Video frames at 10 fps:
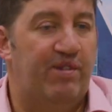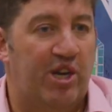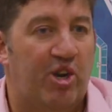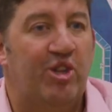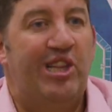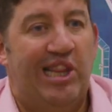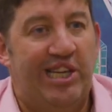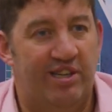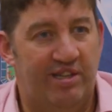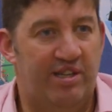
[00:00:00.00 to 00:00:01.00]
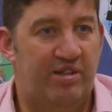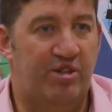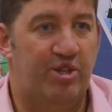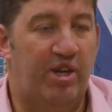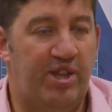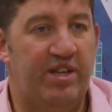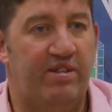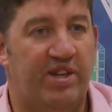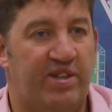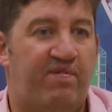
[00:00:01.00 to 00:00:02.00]
of it that are unclear. There's nothing
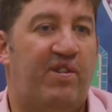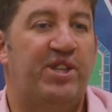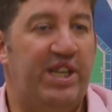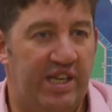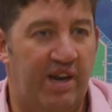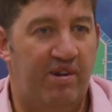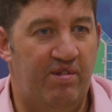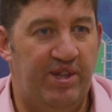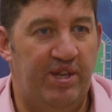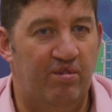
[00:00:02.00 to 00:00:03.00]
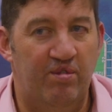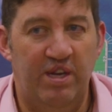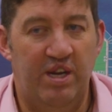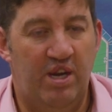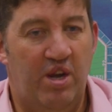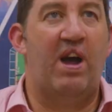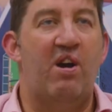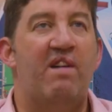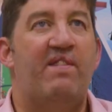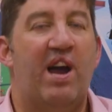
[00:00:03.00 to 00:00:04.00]
that's fuzzy about the deal.
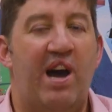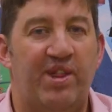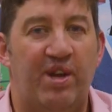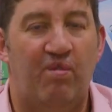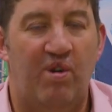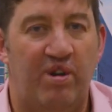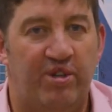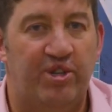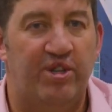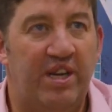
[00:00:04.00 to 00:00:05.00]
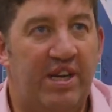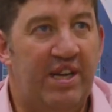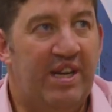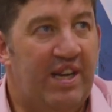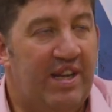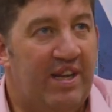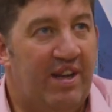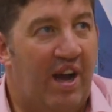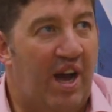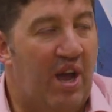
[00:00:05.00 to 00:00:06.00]
However hard it was,
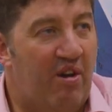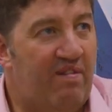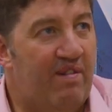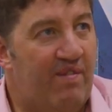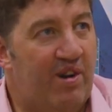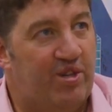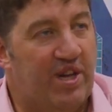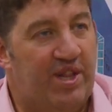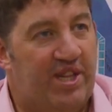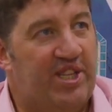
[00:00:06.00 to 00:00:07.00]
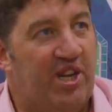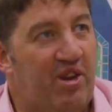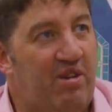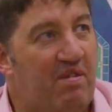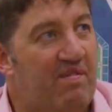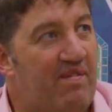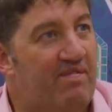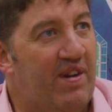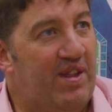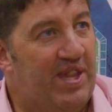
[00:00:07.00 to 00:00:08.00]
and however much I disagreed with
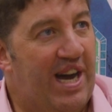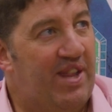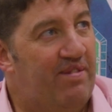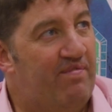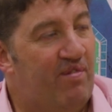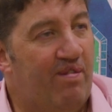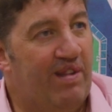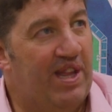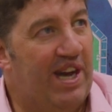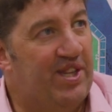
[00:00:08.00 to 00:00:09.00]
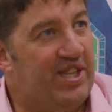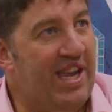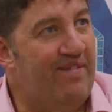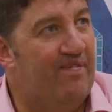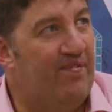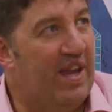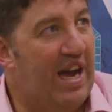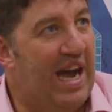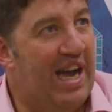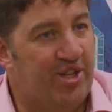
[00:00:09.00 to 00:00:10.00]
mum and dad, probably at that time,
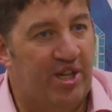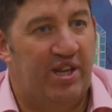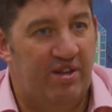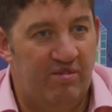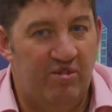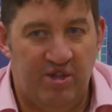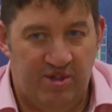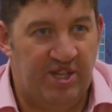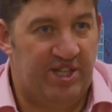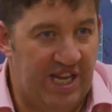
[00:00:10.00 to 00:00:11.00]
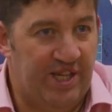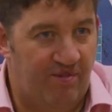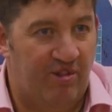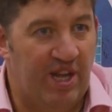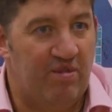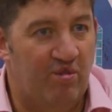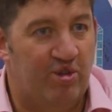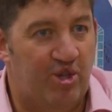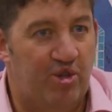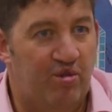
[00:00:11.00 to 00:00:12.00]
actually the, the sensible thing
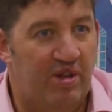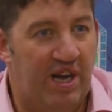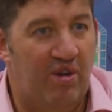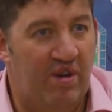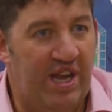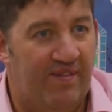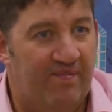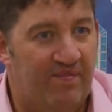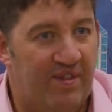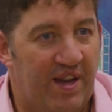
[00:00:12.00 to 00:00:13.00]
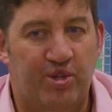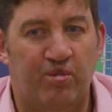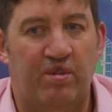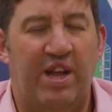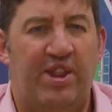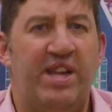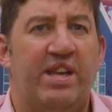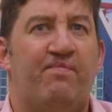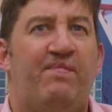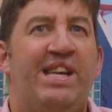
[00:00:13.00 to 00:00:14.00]
was to do it that way. So I
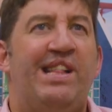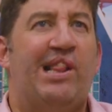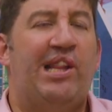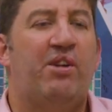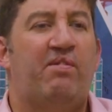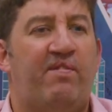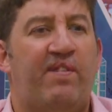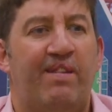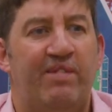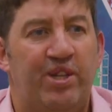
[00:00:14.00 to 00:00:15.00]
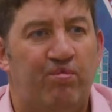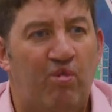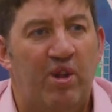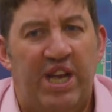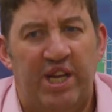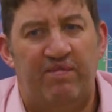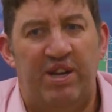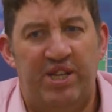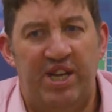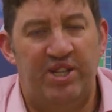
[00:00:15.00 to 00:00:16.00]
think being clear with families what the
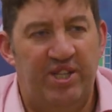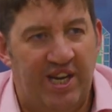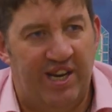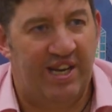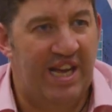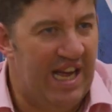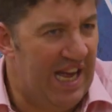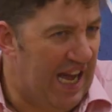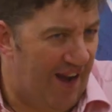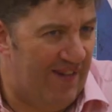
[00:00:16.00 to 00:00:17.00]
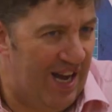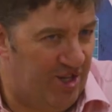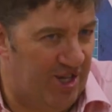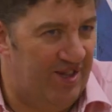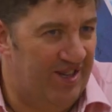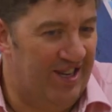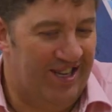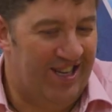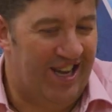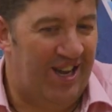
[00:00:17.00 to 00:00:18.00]
expectations are. Imagine,
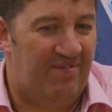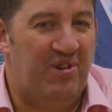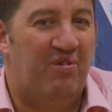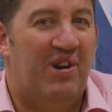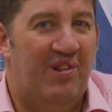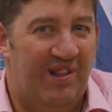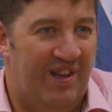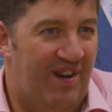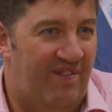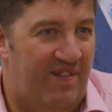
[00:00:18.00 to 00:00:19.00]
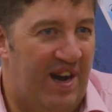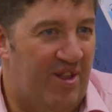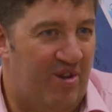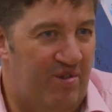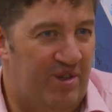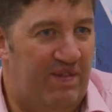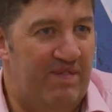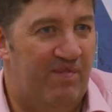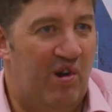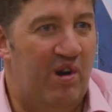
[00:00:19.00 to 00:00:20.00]
if you will, a father who's
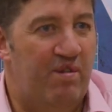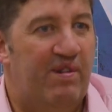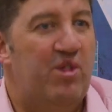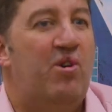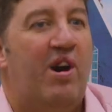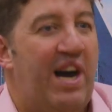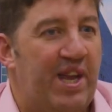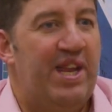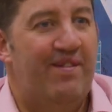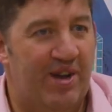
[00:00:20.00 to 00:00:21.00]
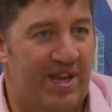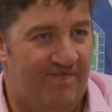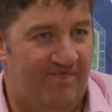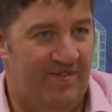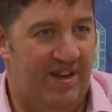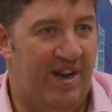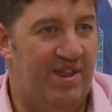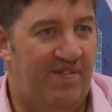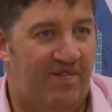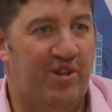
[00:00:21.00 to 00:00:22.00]
been bought out but not had any money,
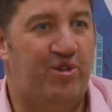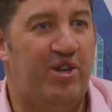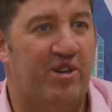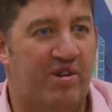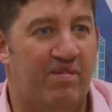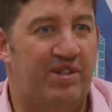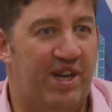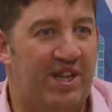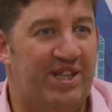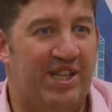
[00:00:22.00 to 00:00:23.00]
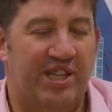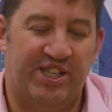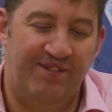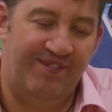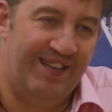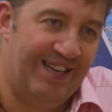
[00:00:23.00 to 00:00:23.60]
and the first year comes in and says, "Listen,